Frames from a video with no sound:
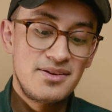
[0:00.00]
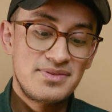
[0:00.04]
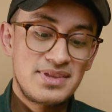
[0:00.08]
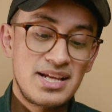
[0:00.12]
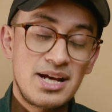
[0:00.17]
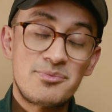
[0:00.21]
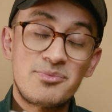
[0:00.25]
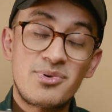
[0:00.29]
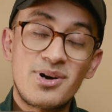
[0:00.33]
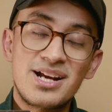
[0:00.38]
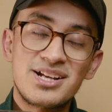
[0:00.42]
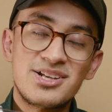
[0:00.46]

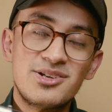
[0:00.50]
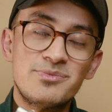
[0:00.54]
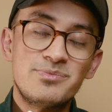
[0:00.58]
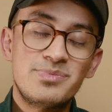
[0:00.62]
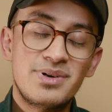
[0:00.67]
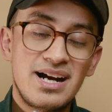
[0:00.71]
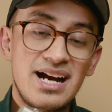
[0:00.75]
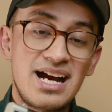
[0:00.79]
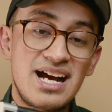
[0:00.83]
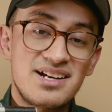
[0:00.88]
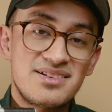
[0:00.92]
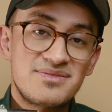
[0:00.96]
Not brand new,
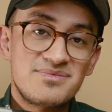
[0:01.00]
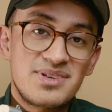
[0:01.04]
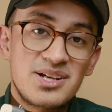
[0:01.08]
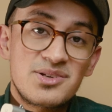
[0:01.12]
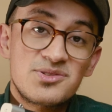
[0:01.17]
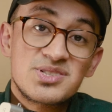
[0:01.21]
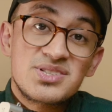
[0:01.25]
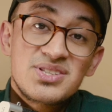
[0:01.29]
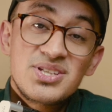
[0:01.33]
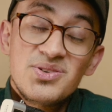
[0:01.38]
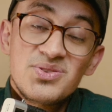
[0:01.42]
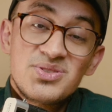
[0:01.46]
but it
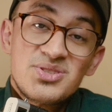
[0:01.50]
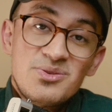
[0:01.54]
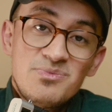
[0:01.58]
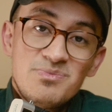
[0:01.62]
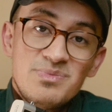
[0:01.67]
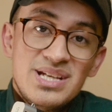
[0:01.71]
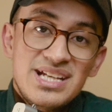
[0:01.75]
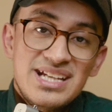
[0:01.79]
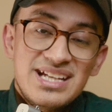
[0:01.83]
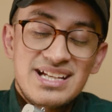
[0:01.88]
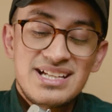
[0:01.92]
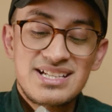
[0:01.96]
was new to
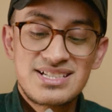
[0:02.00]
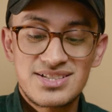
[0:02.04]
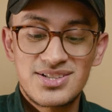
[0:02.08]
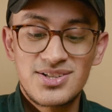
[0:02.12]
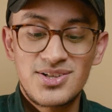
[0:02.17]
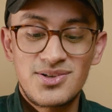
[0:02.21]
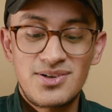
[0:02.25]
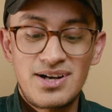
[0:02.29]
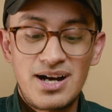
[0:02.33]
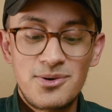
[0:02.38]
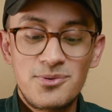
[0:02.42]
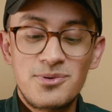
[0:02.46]
me,
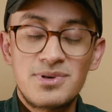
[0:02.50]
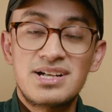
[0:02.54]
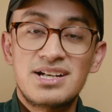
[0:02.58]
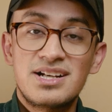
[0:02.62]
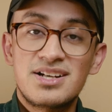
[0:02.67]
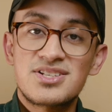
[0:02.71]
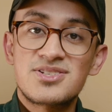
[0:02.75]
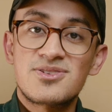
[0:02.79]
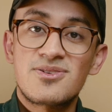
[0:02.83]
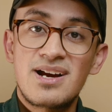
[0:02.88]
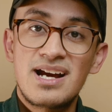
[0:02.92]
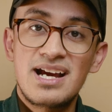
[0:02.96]
so I
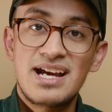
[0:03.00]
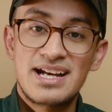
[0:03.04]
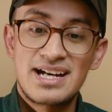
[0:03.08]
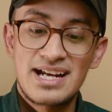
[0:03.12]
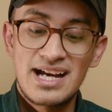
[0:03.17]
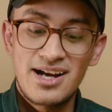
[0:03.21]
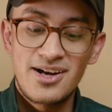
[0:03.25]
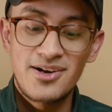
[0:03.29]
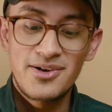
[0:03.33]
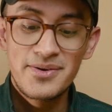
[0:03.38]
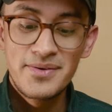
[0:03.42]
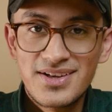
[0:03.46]
wanted to try it
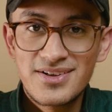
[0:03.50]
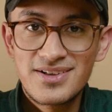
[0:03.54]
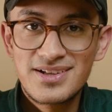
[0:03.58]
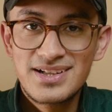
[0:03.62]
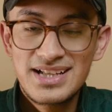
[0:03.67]
out.